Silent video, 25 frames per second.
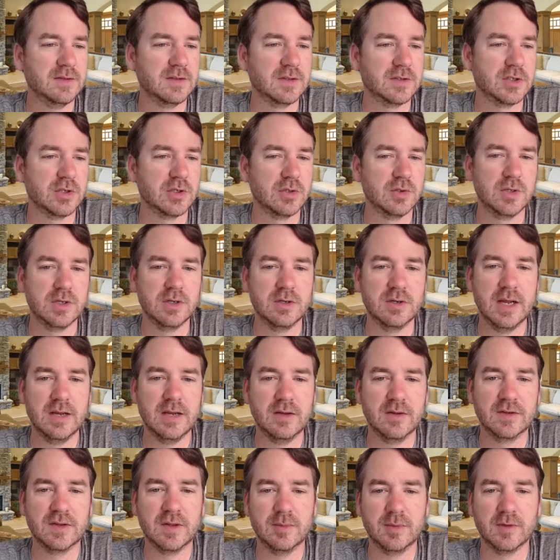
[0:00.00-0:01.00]
The 2-year
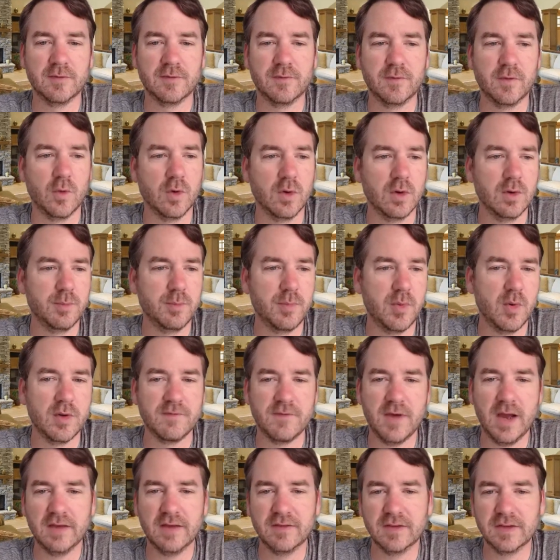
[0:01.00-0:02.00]
now is up to
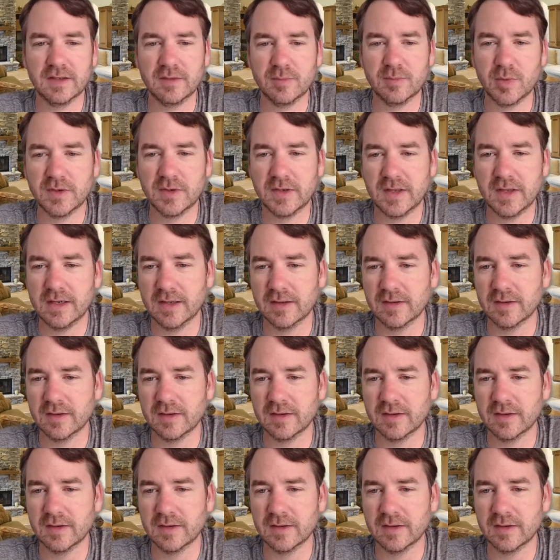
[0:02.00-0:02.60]
4.56%